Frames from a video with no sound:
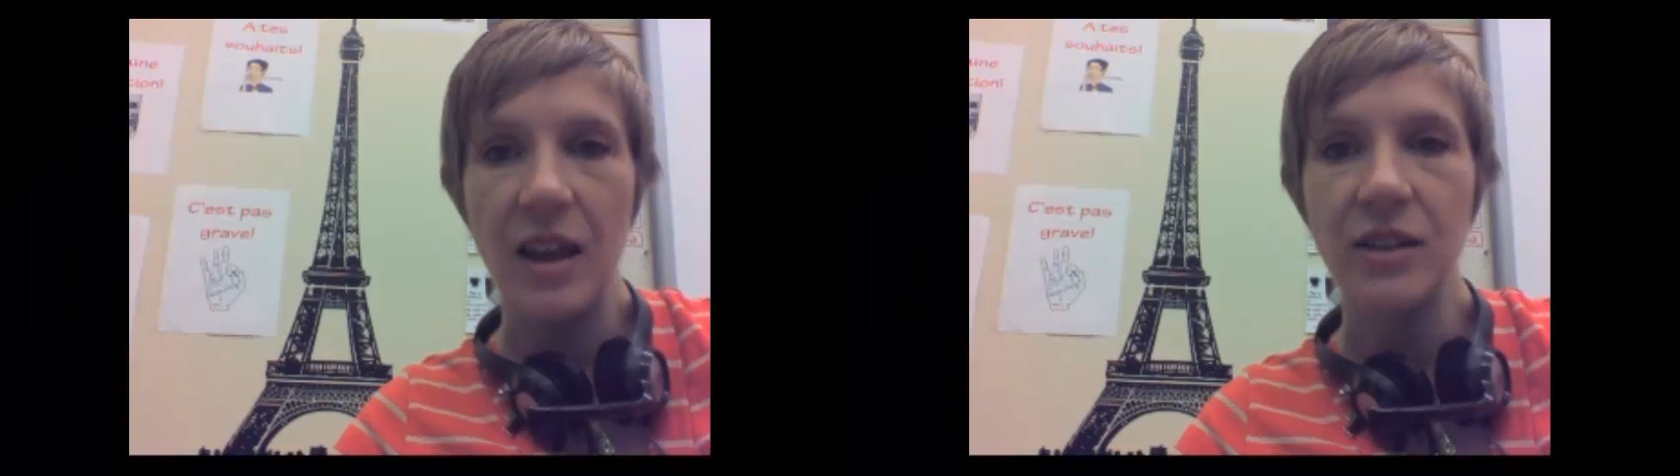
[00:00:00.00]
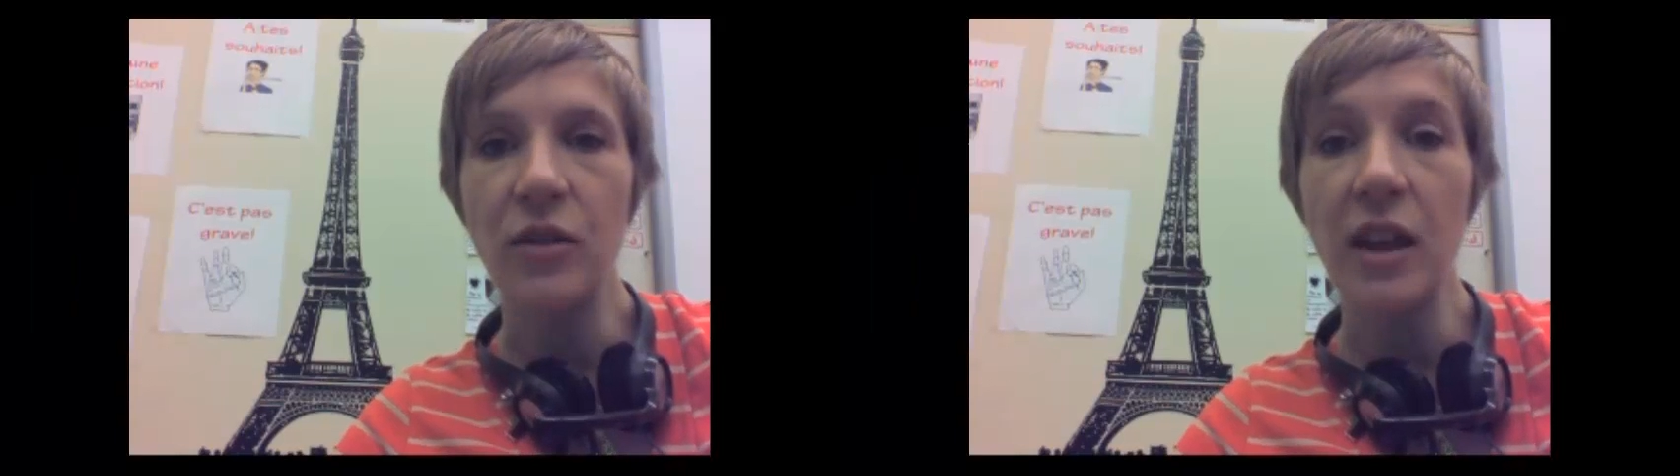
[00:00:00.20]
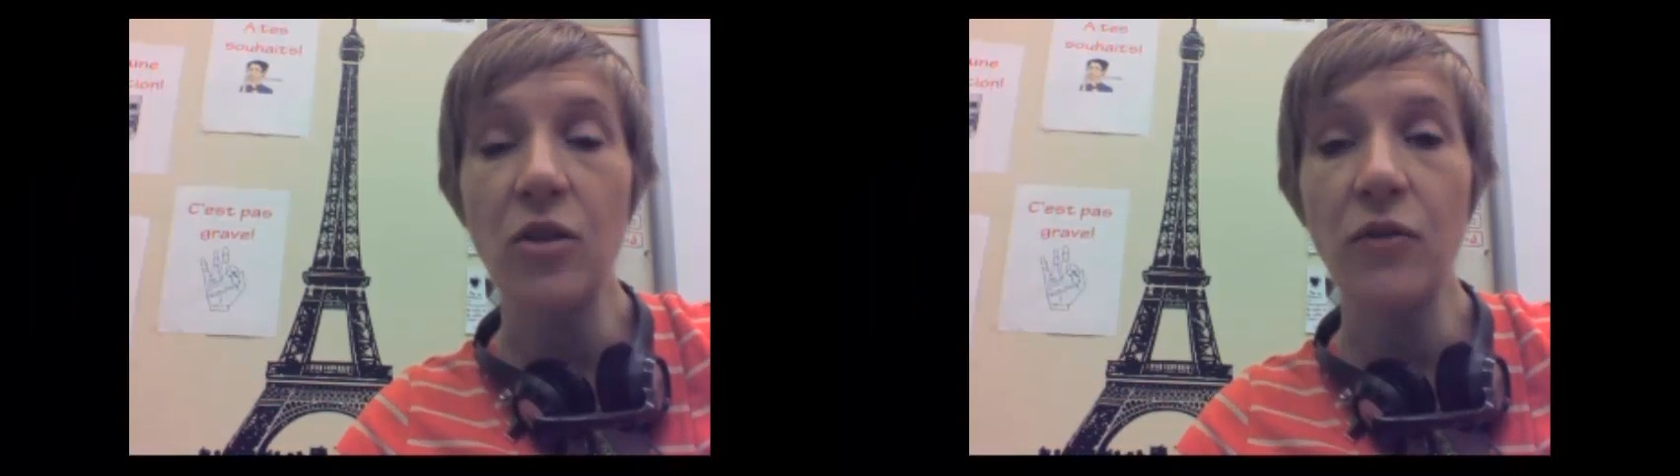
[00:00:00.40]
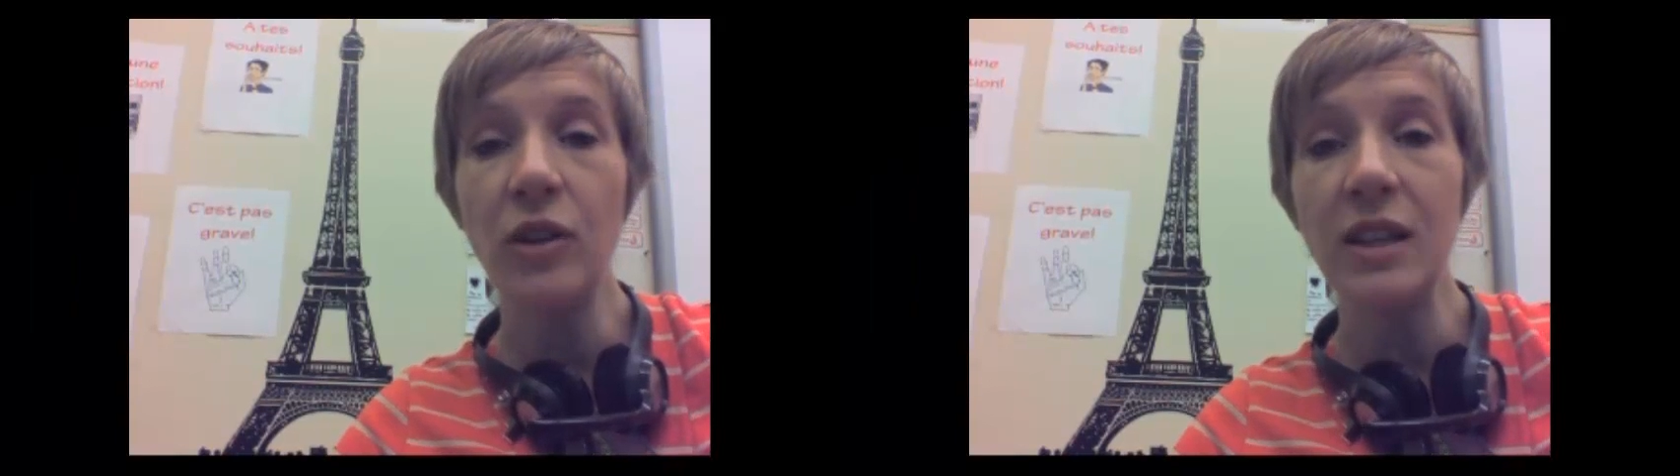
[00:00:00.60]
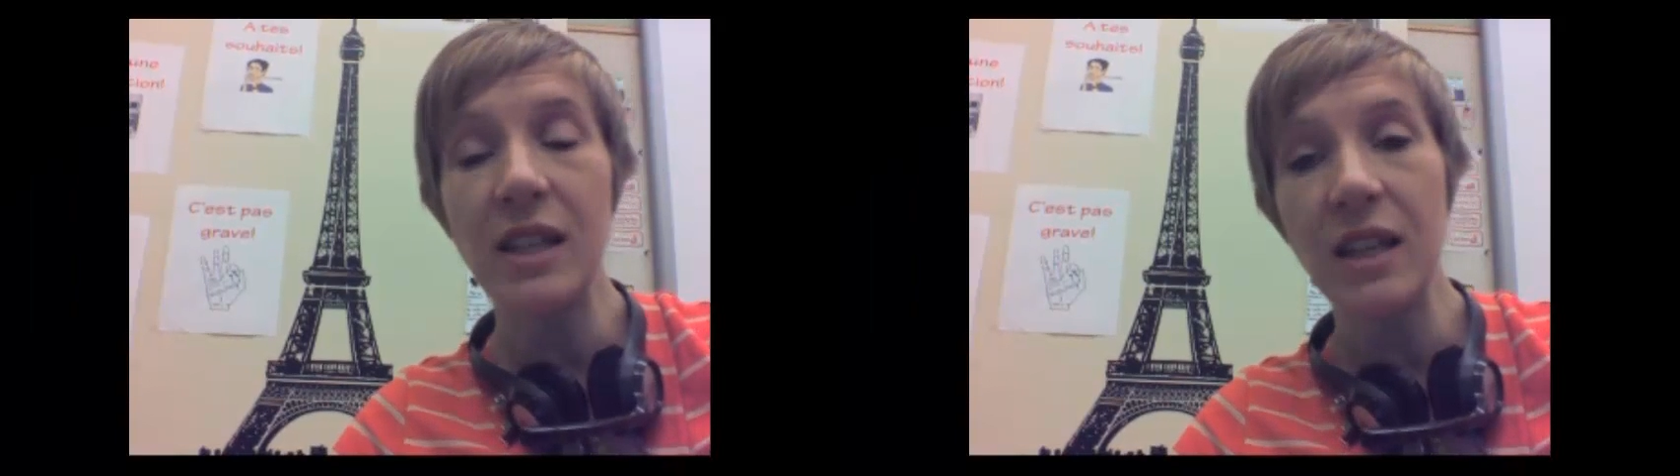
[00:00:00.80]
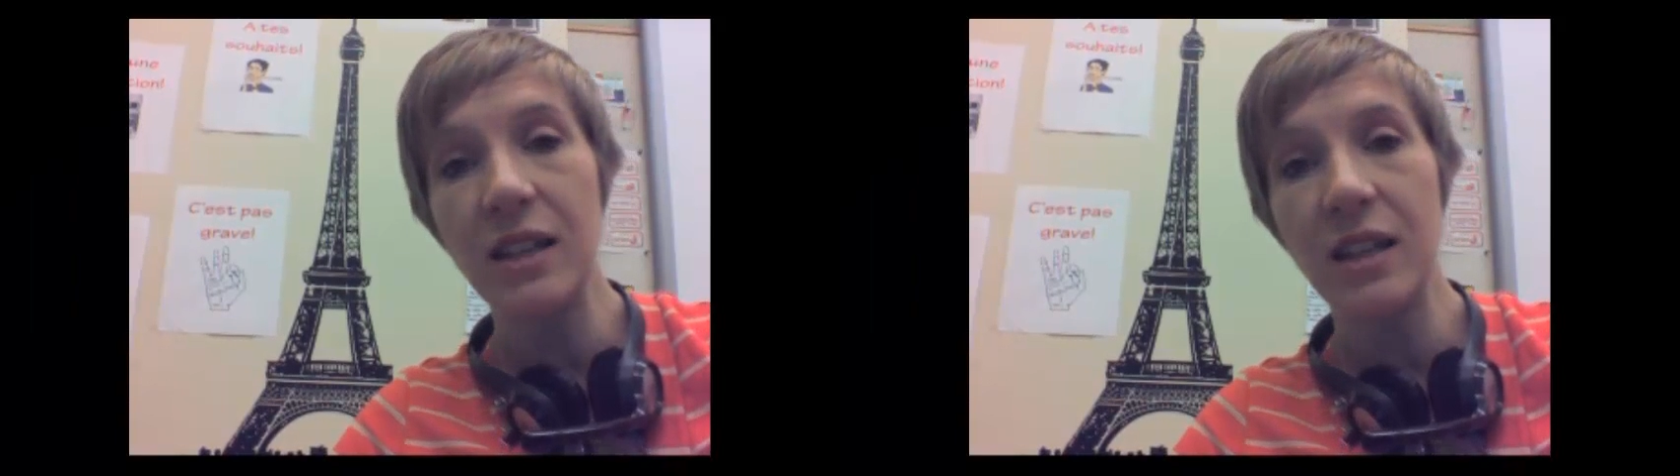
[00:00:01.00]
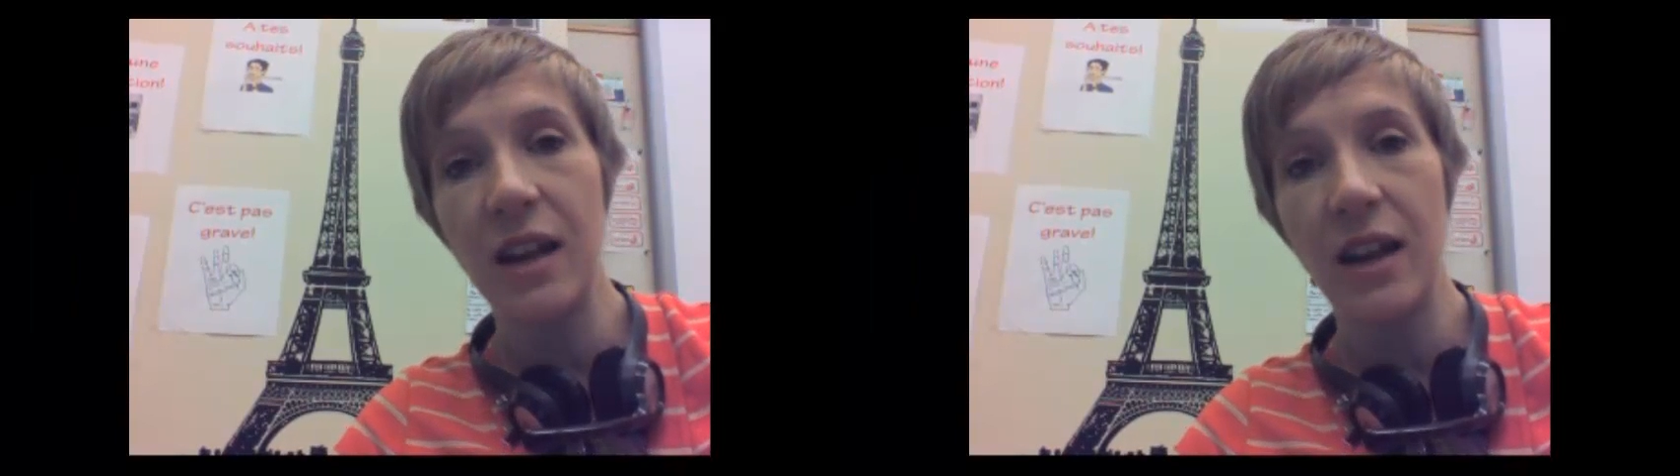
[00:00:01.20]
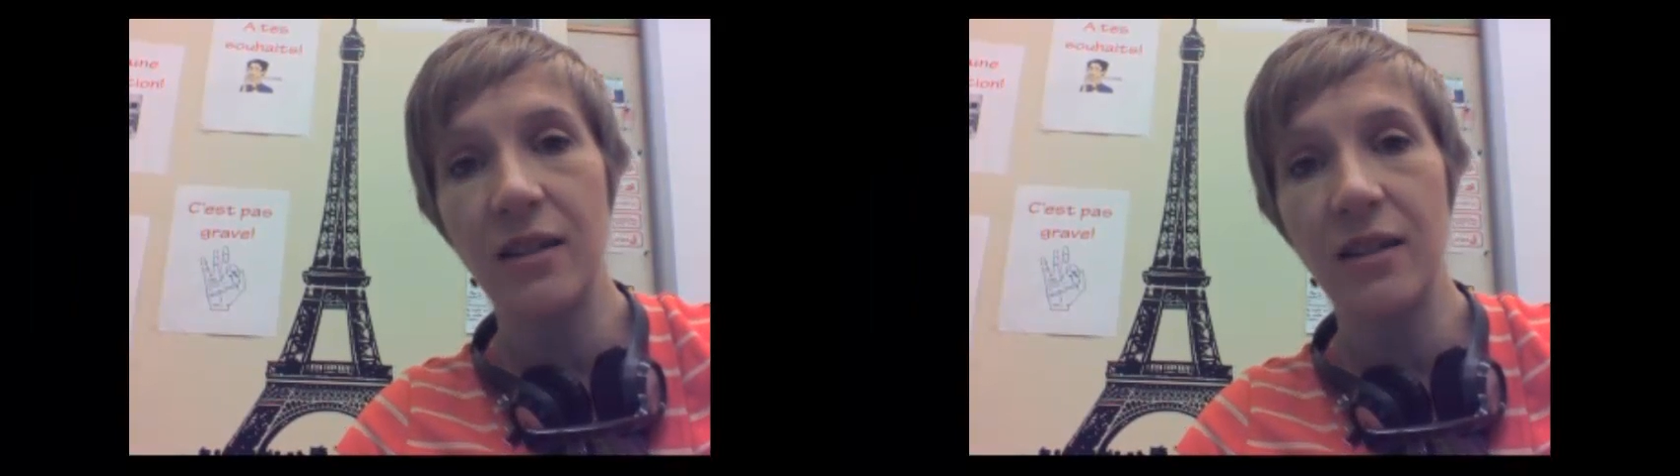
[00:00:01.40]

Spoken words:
So thank you for listening today.